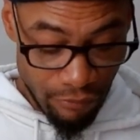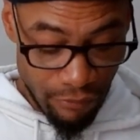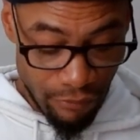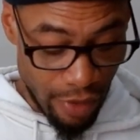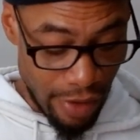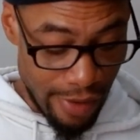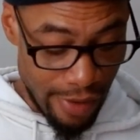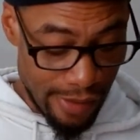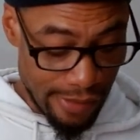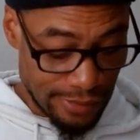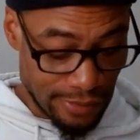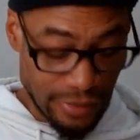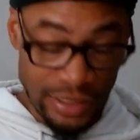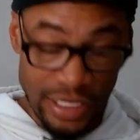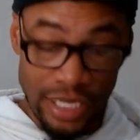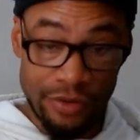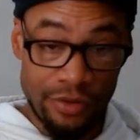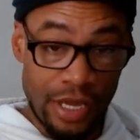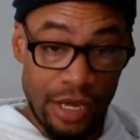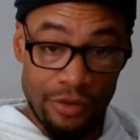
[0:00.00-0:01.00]
Yep,
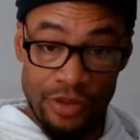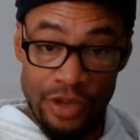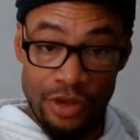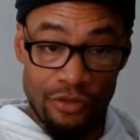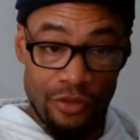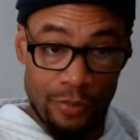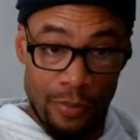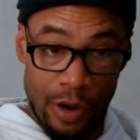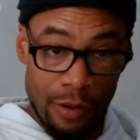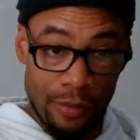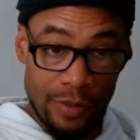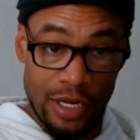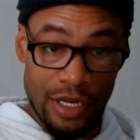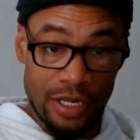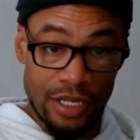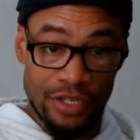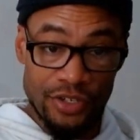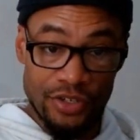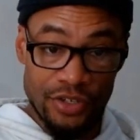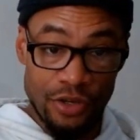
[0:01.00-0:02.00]
they, they, they're
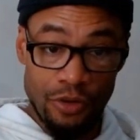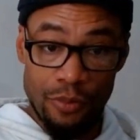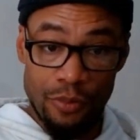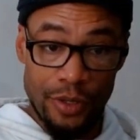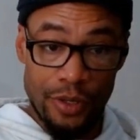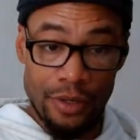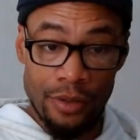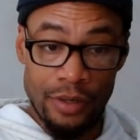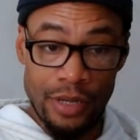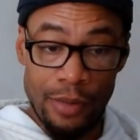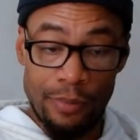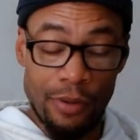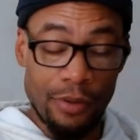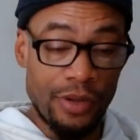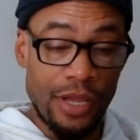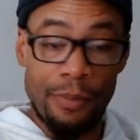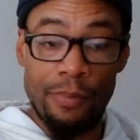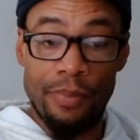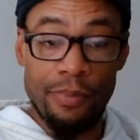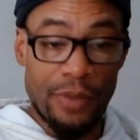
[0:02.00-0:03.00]
permanently stupid. They,
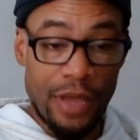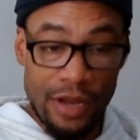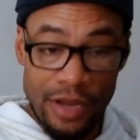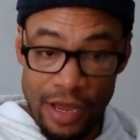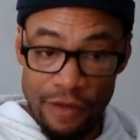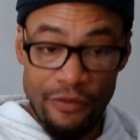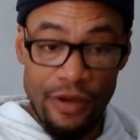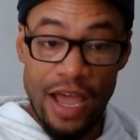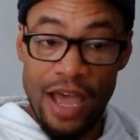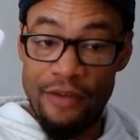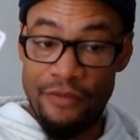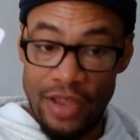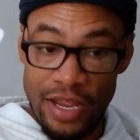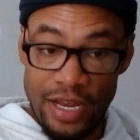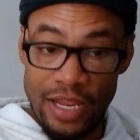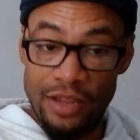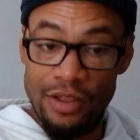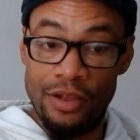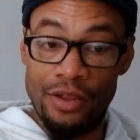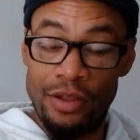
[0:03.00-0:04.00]
they, they never have
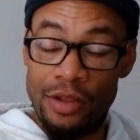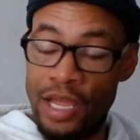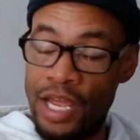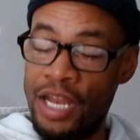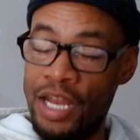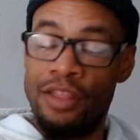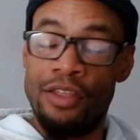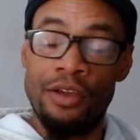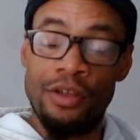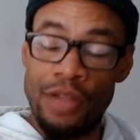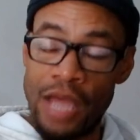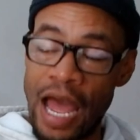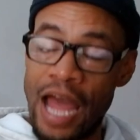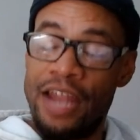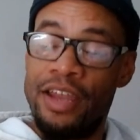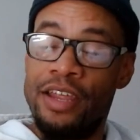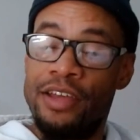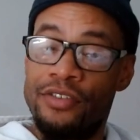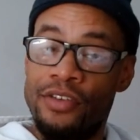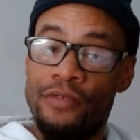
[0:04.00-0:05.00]
any, any
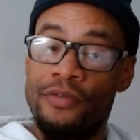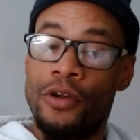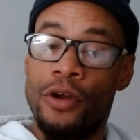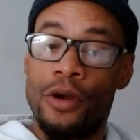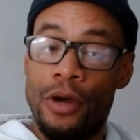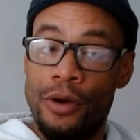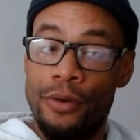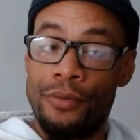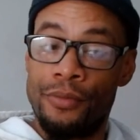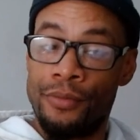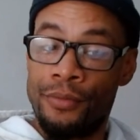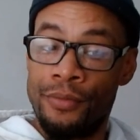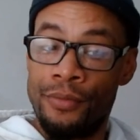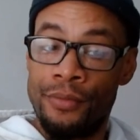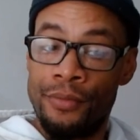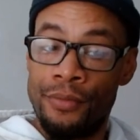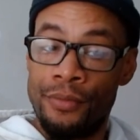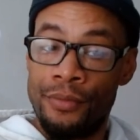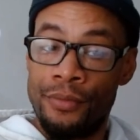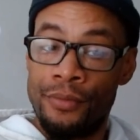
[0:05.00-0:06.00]
ideas of their own.
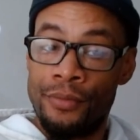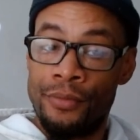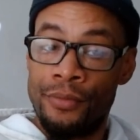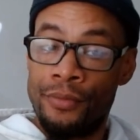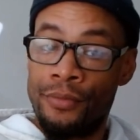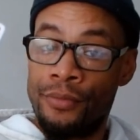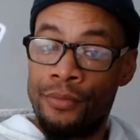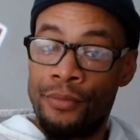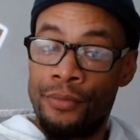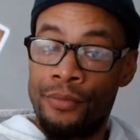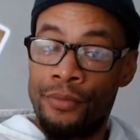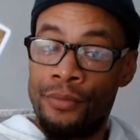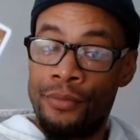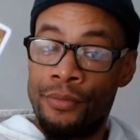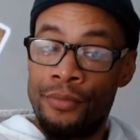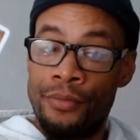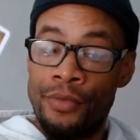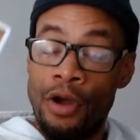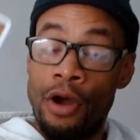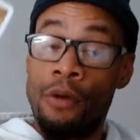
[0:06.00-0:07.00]

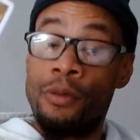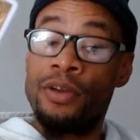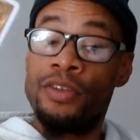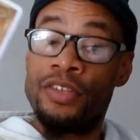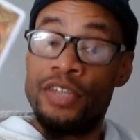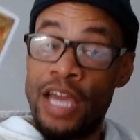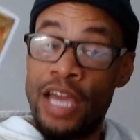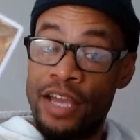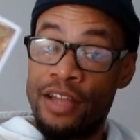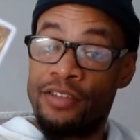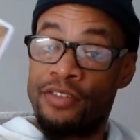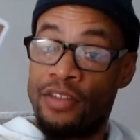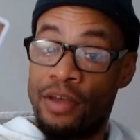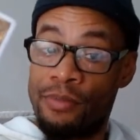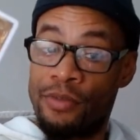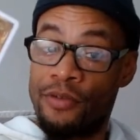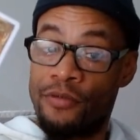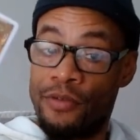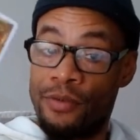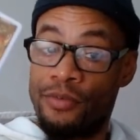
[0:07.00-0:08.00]
They're always taking
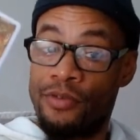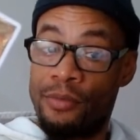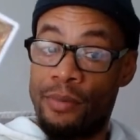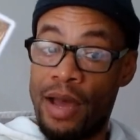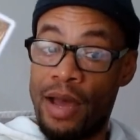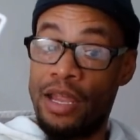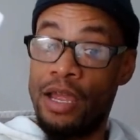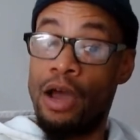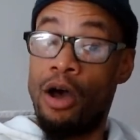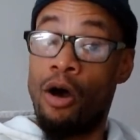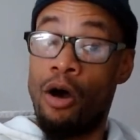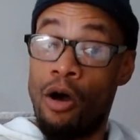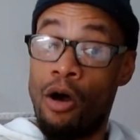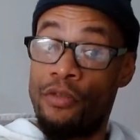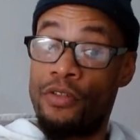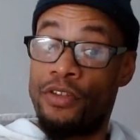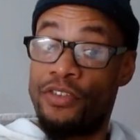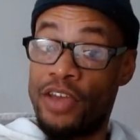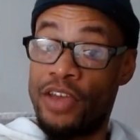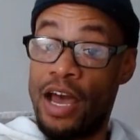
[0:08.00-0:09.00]
something from somebody all
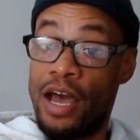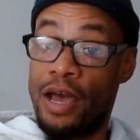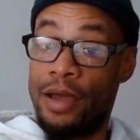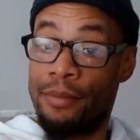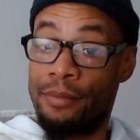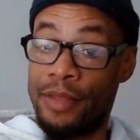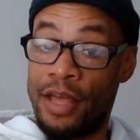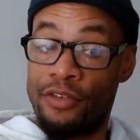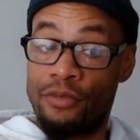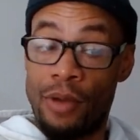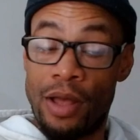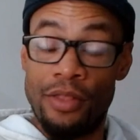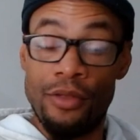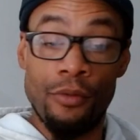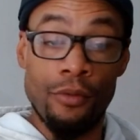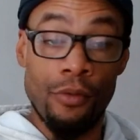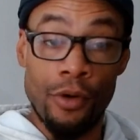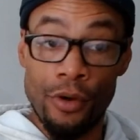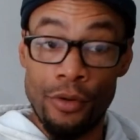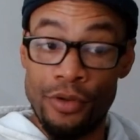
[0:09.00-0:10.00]
the time. That's why the
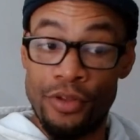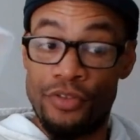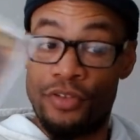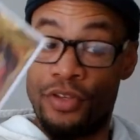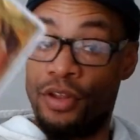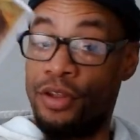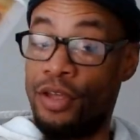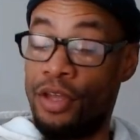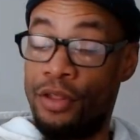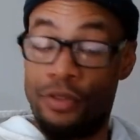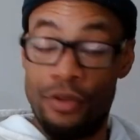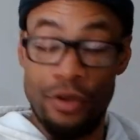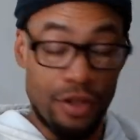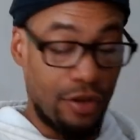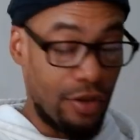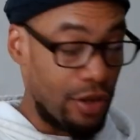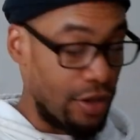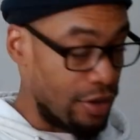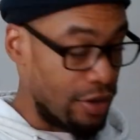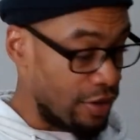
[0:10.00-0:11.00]
world is in
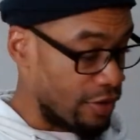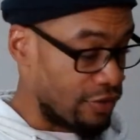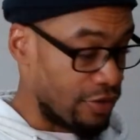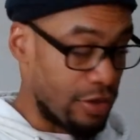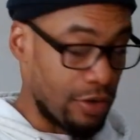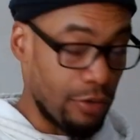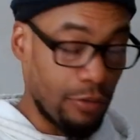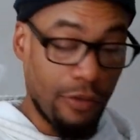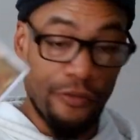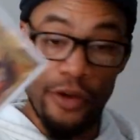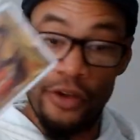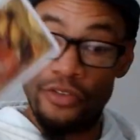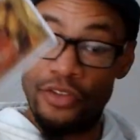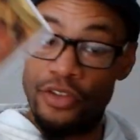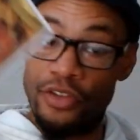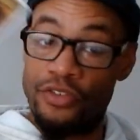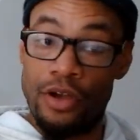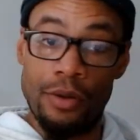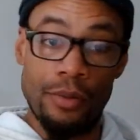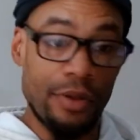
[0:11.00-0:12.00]
it's in the reverse.
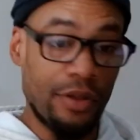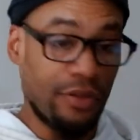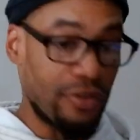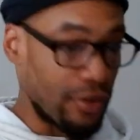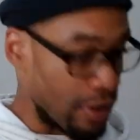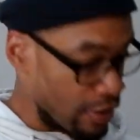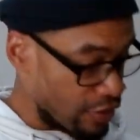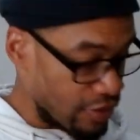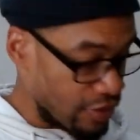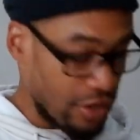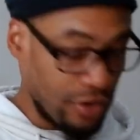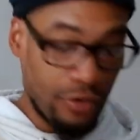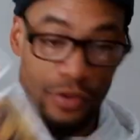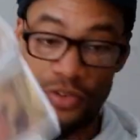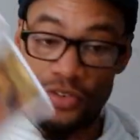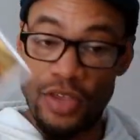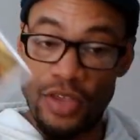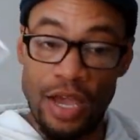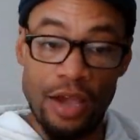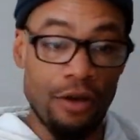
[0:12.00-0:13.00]
It's a it's a
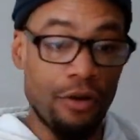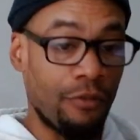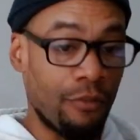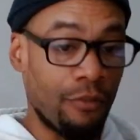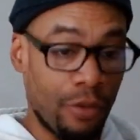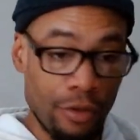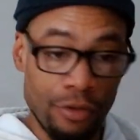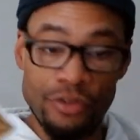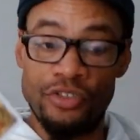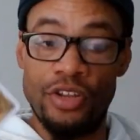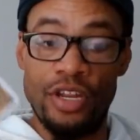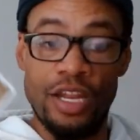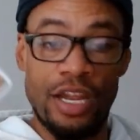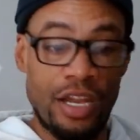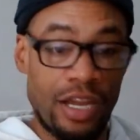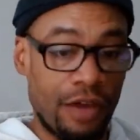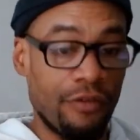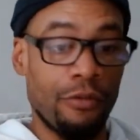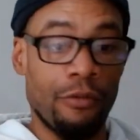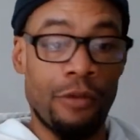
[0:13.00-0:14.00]
continuous cycle of bullshit. It
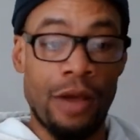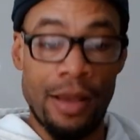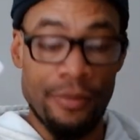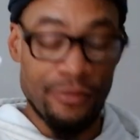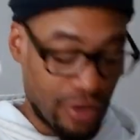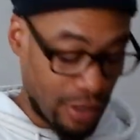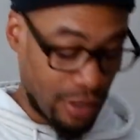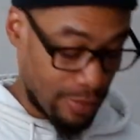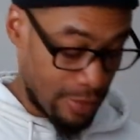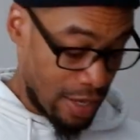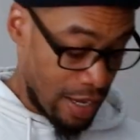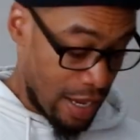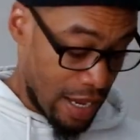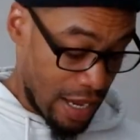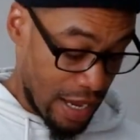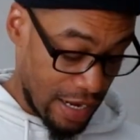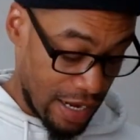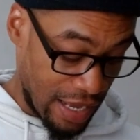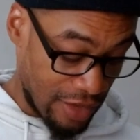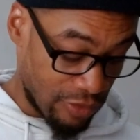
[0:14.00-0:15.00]
never wraps up,
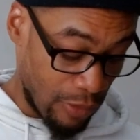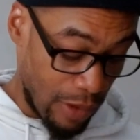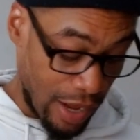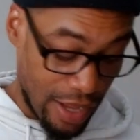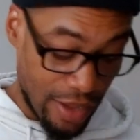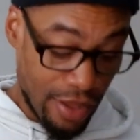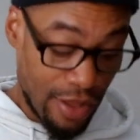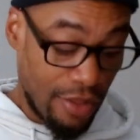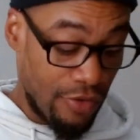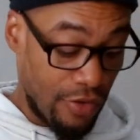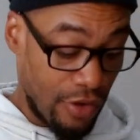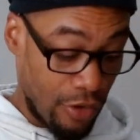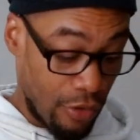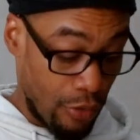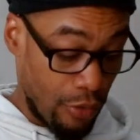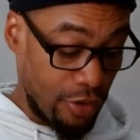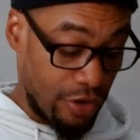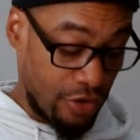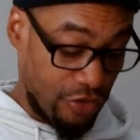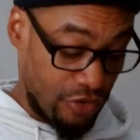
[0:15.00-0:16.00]
and that's why they're
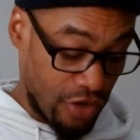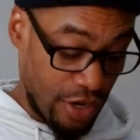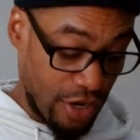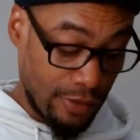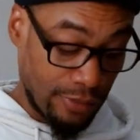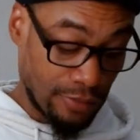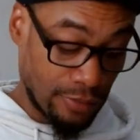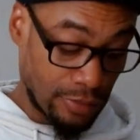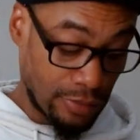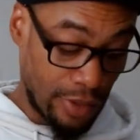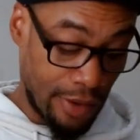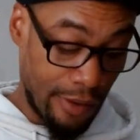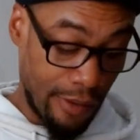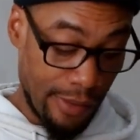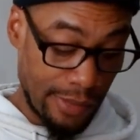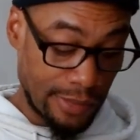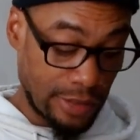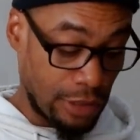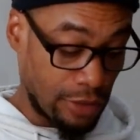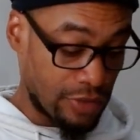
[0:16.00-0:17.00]
going to jail.
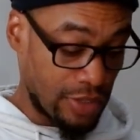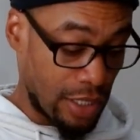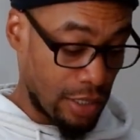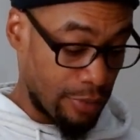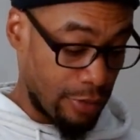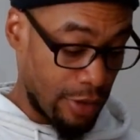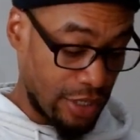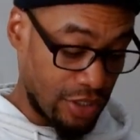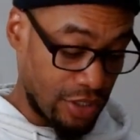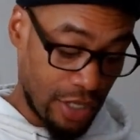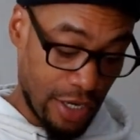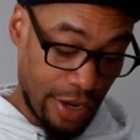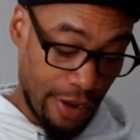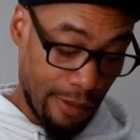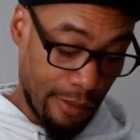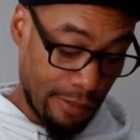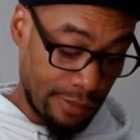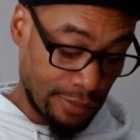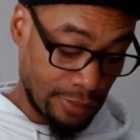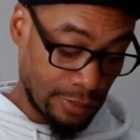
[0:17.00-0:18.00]
Yep, no celebration there.
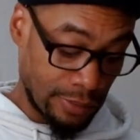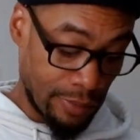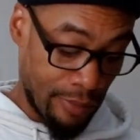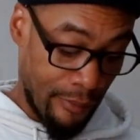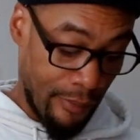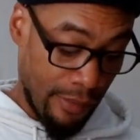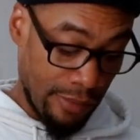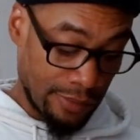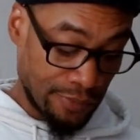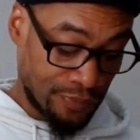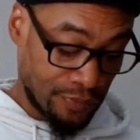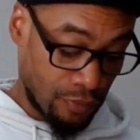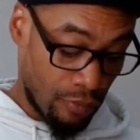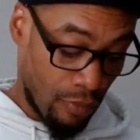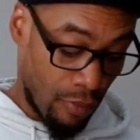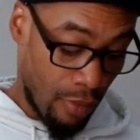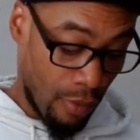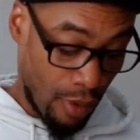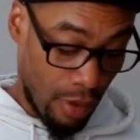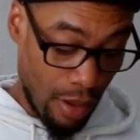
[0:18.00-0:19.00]

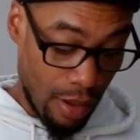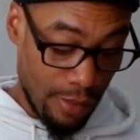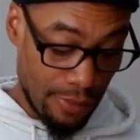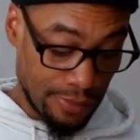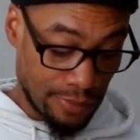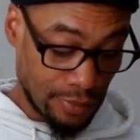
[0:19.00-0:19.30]
Yep.